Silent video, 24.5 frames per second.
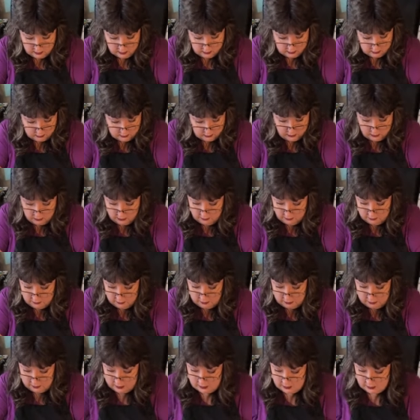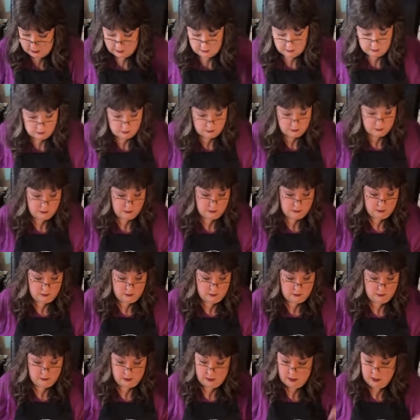So I'm just gonna,
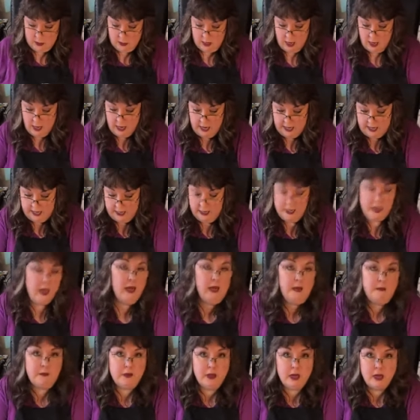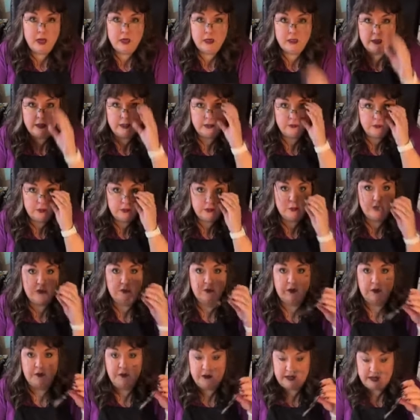I, I'm not like one of those
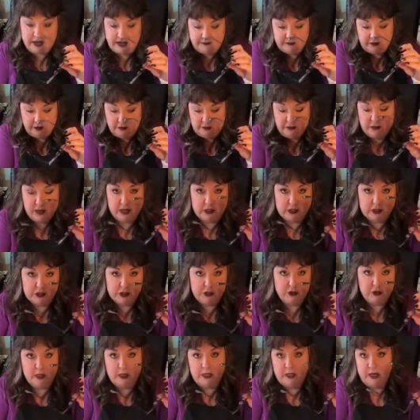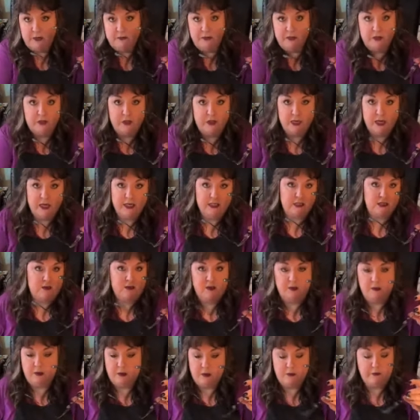people that have to measure and everything has to
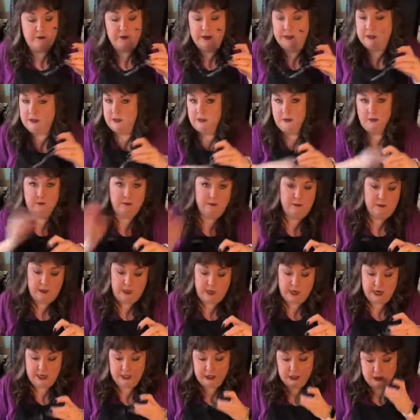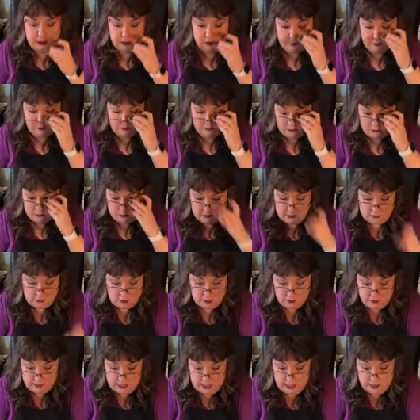be perfect. I just
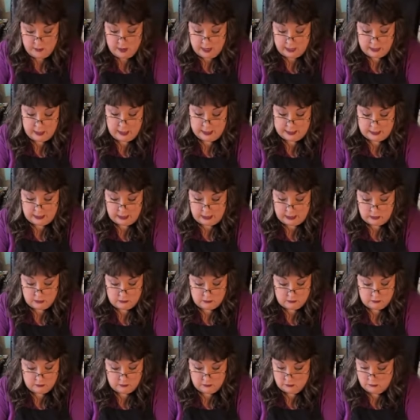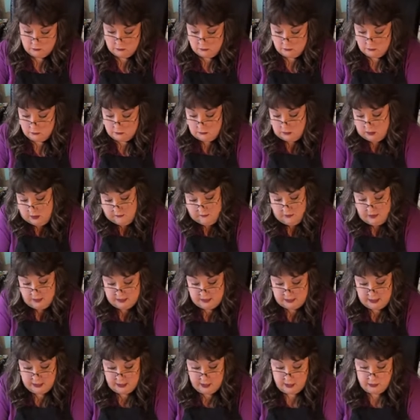do it how I like it. If I
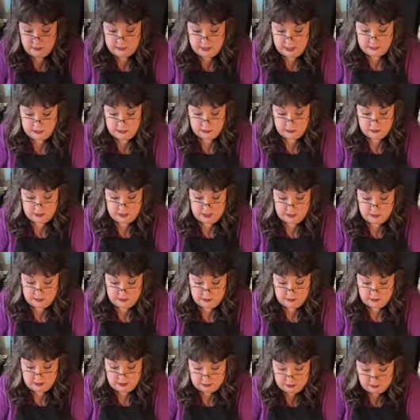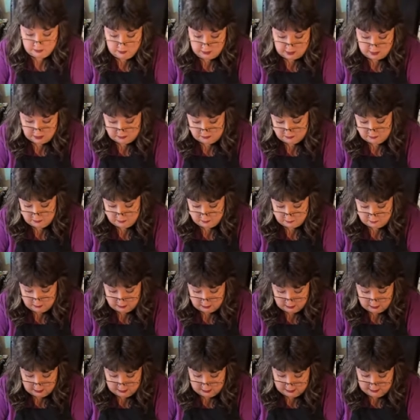say, oh, that looks centered, guess what?
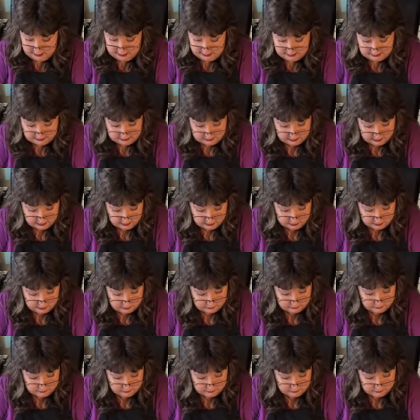It's centered.